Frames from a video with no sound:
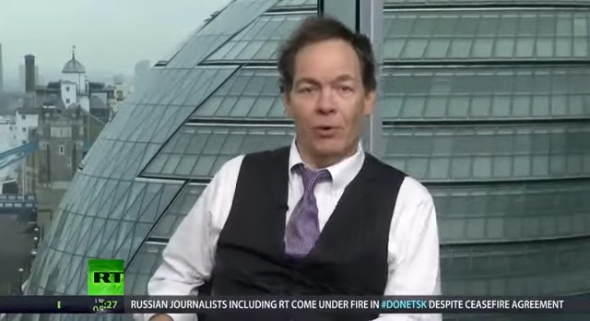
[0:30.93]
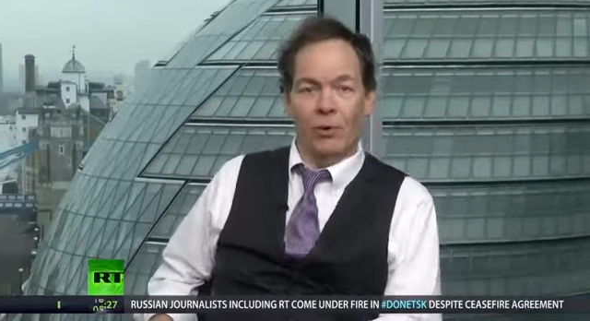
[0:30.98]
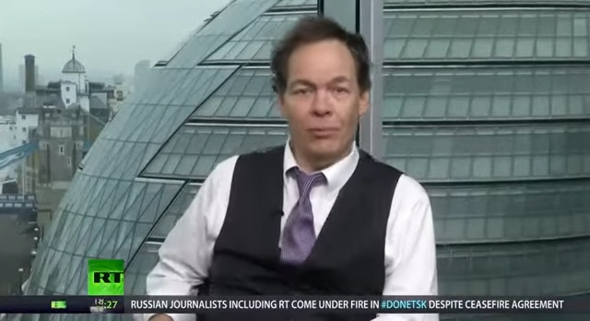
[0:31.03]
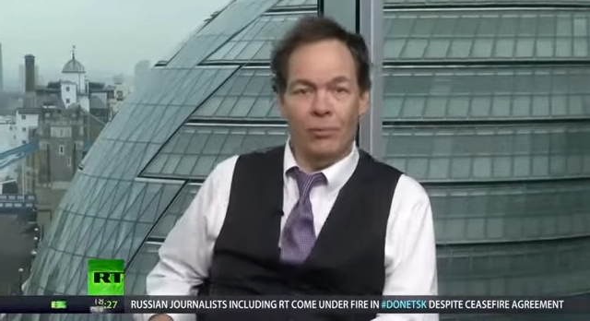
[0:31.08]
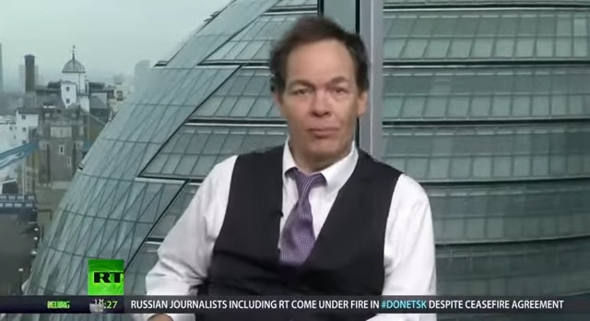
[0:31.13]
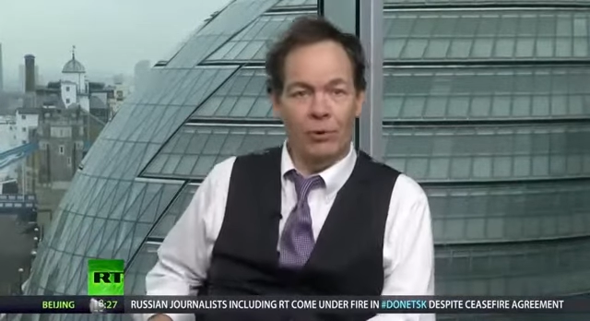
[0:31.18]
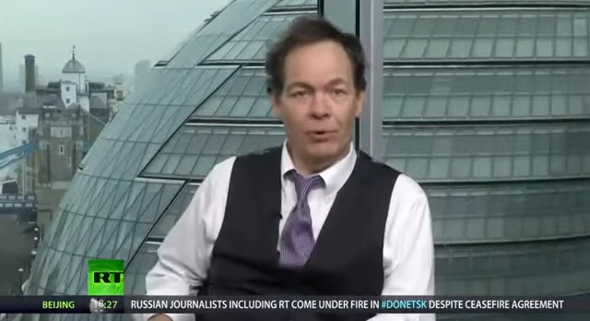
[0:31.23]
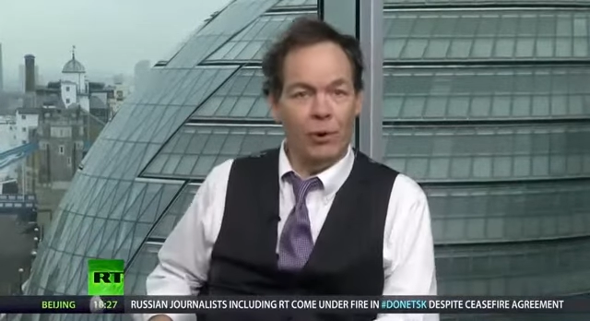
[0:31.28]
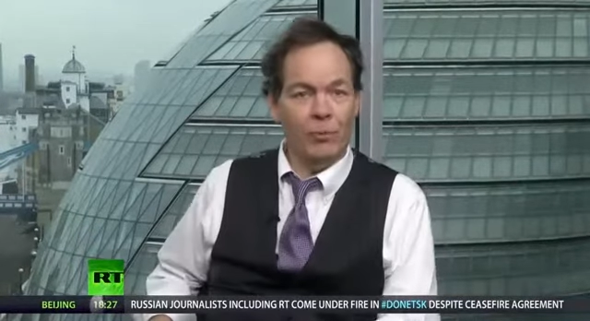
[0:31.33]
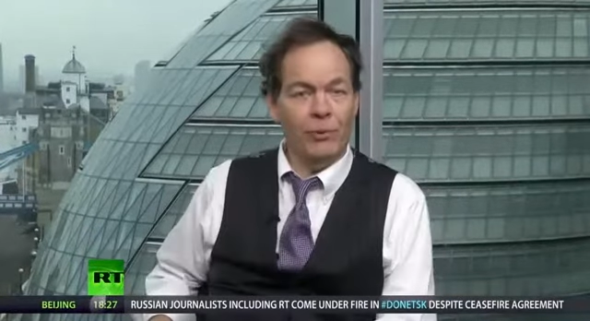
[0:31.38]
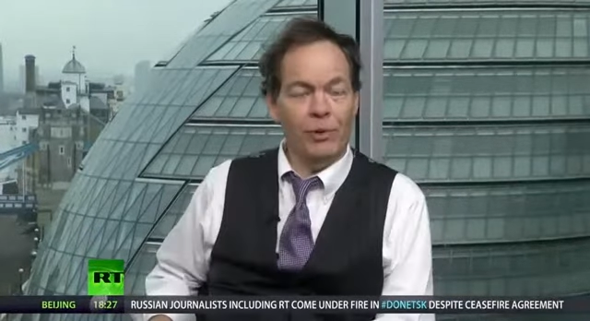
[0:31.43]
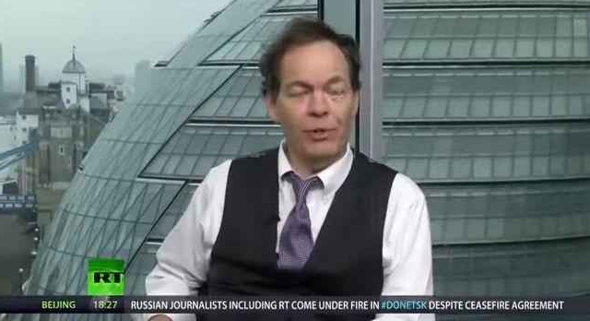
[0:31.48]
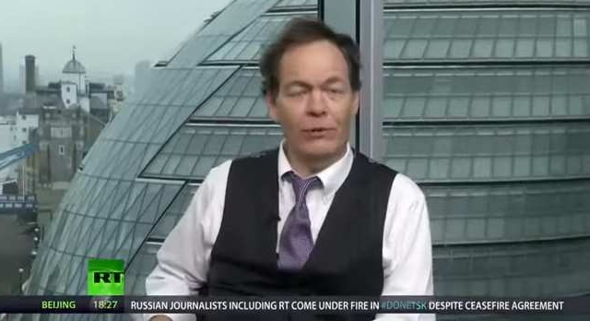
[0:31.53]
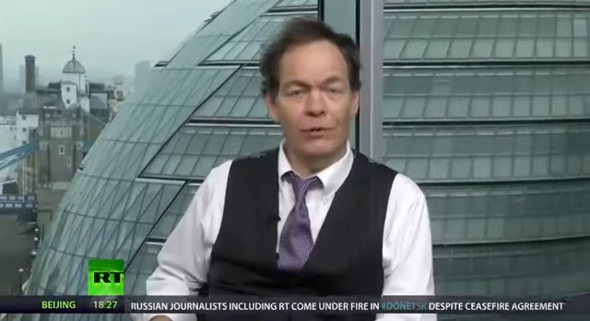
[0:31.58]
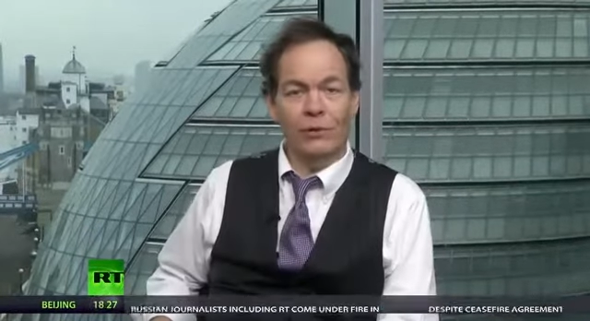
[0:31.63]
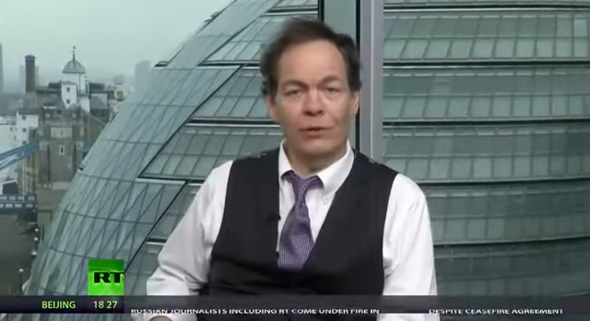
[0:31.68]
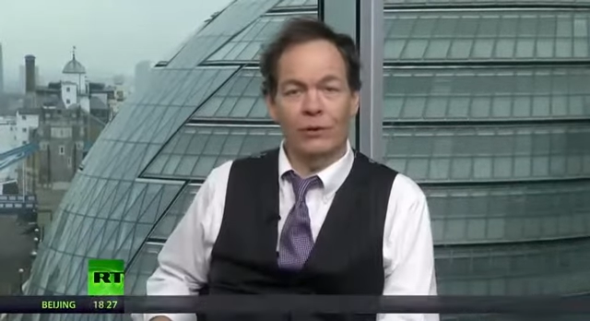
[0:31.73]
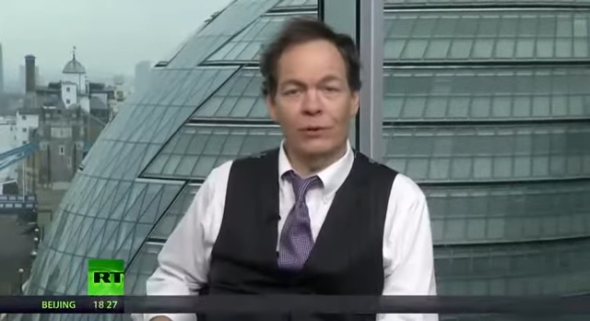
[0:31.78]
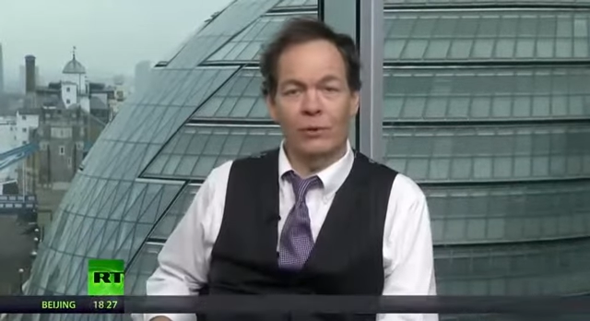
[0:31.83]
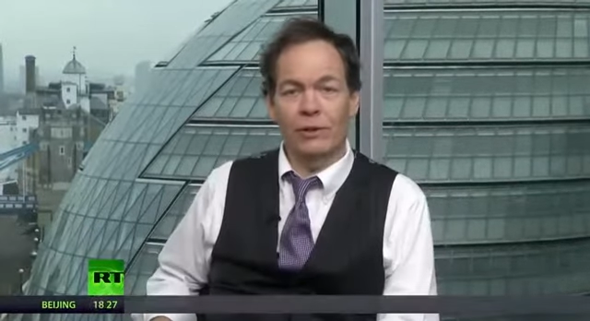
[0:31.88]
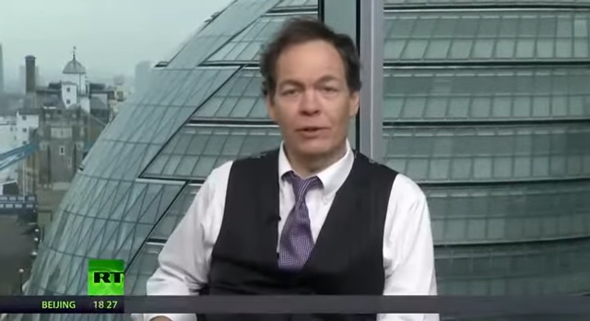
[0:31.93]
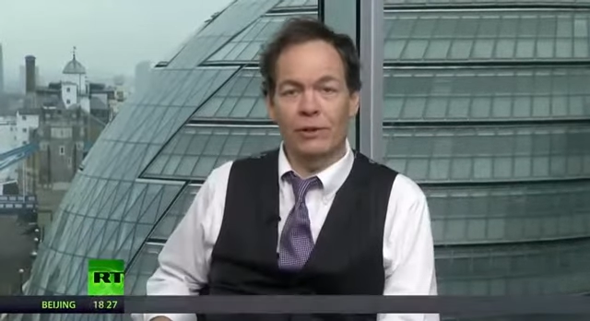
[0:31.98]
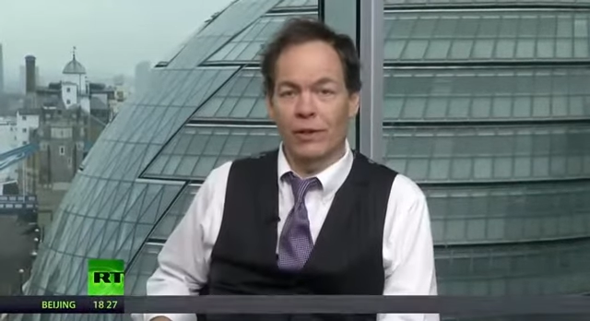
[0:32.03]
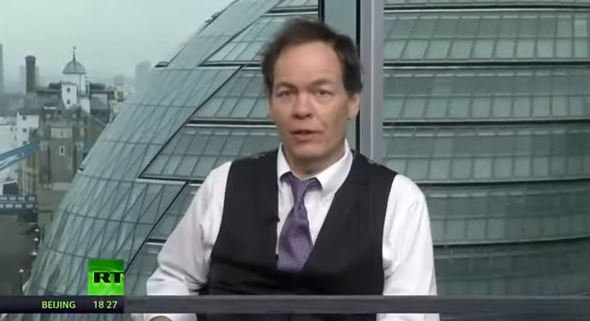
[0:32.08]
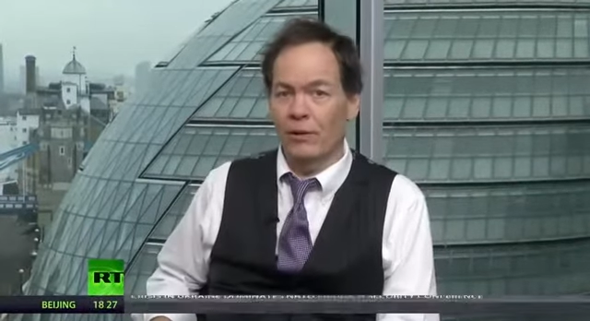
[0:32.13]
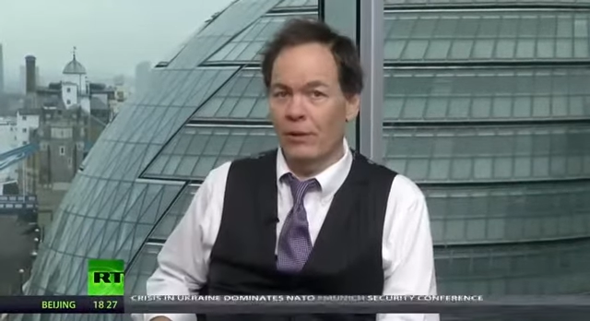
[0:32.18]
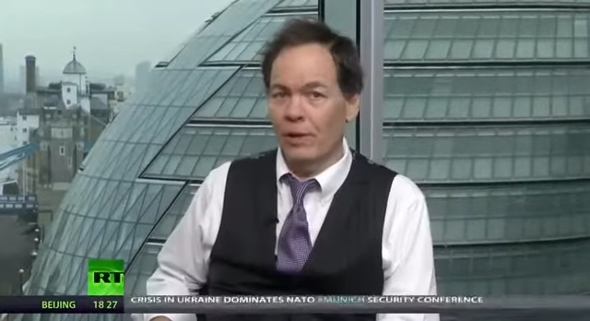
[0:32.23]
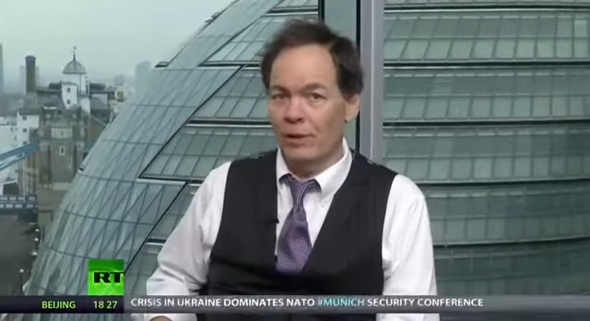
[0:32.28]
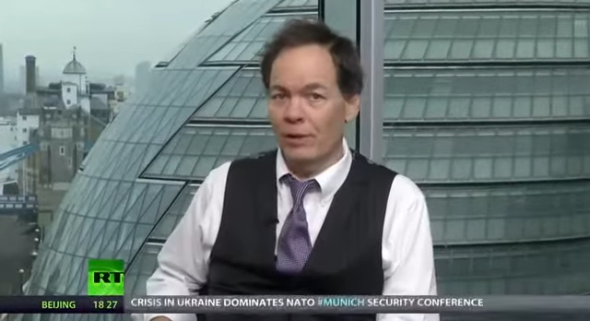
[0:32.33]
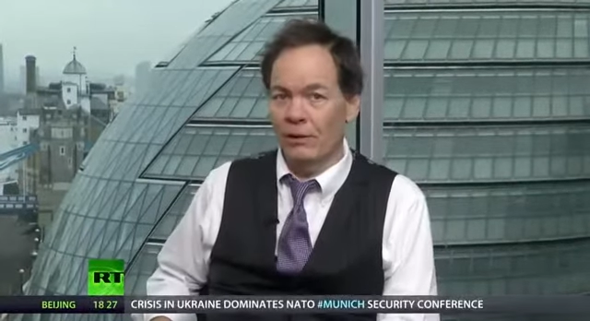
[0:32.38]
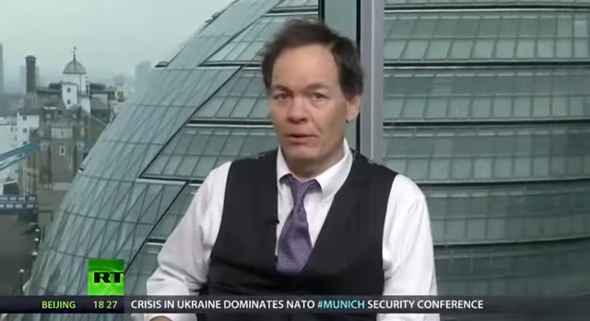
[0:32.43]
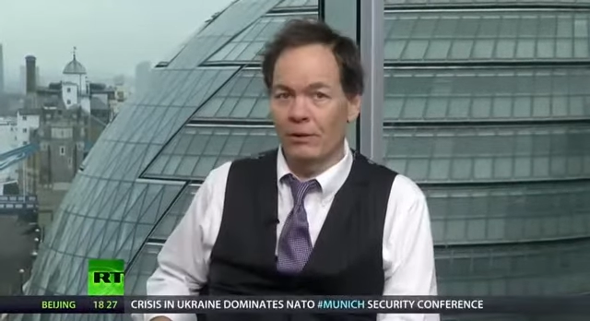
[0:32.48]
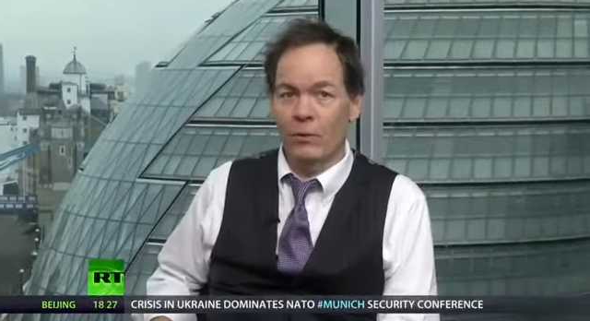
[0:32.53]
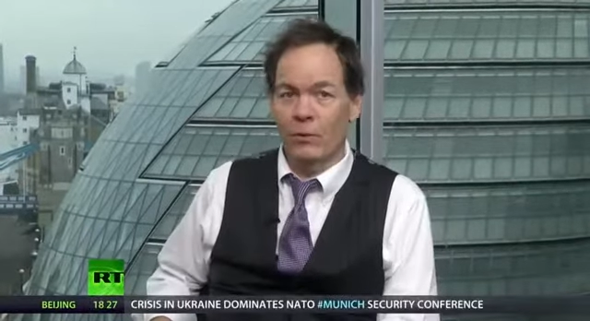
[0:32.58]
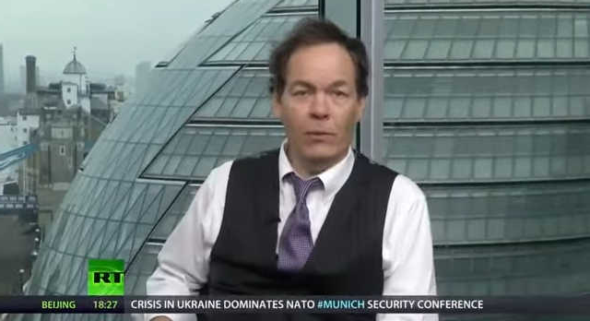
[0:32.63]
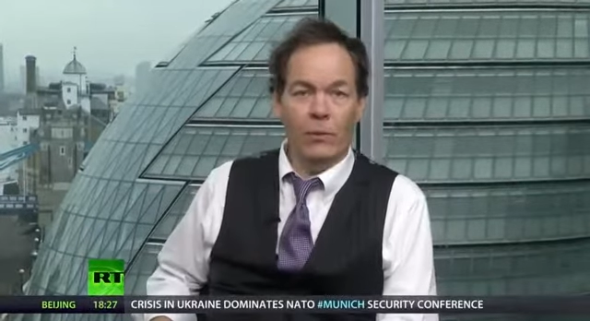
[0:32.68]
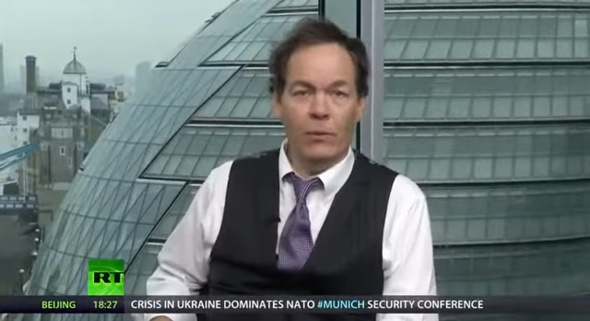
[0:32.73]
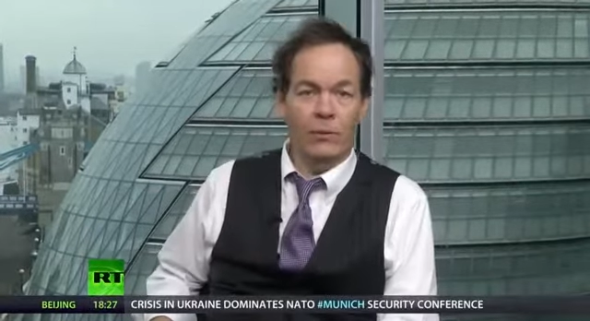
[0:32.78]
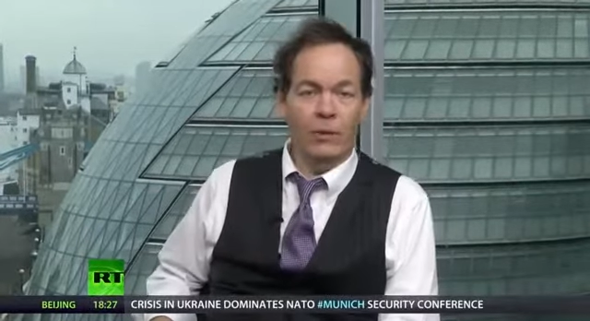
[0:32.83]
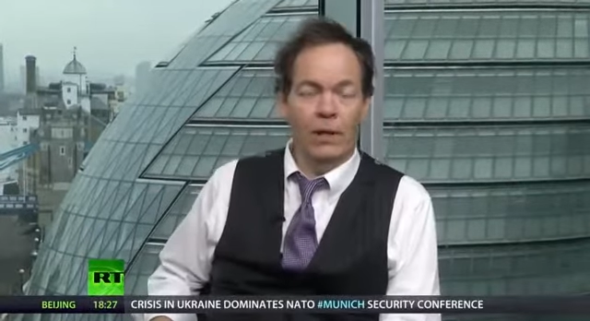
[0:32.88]
more appropriate for the Twitter generation,
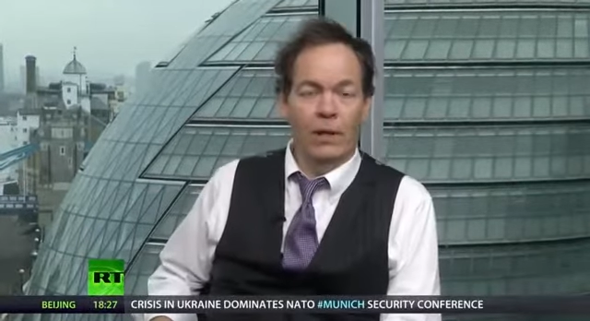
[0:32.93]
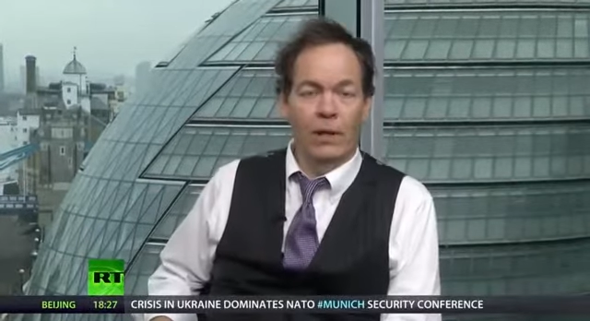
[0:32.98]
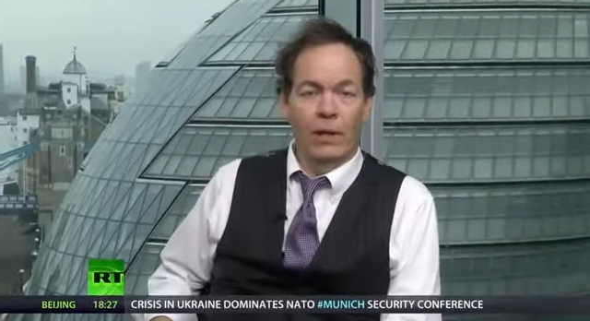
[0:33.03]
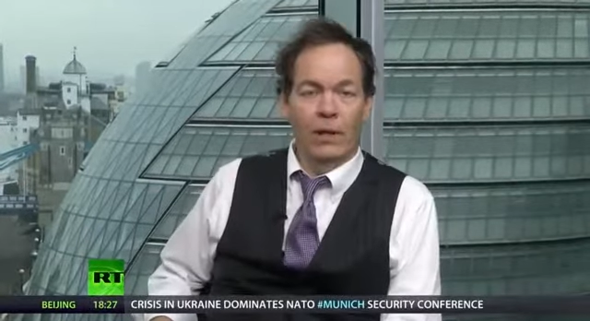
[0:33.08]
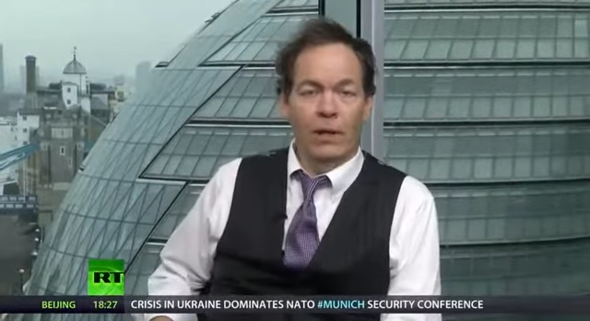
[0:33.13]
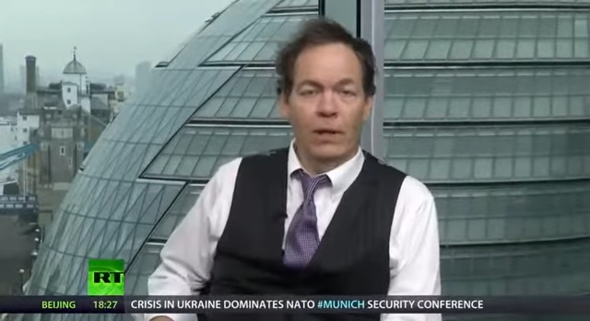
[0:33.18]
quote,